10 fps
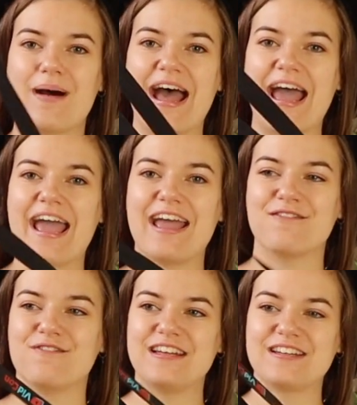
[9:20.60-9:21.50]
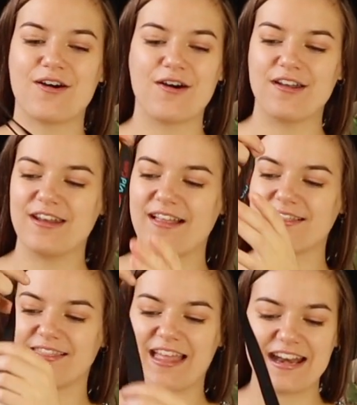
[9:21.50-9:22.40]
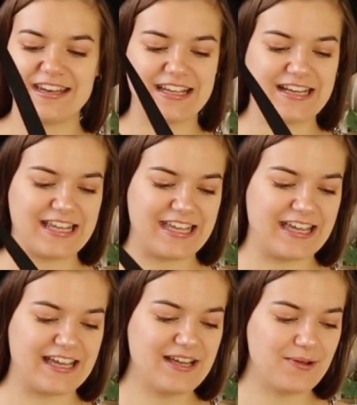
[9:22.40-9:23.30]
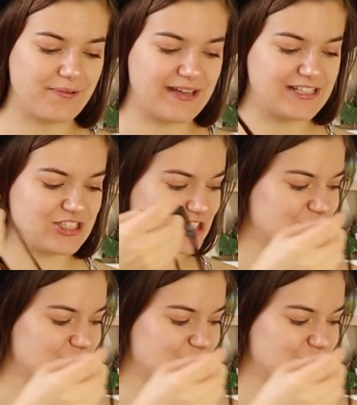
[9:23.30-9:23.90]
my VidCon lanyard here, which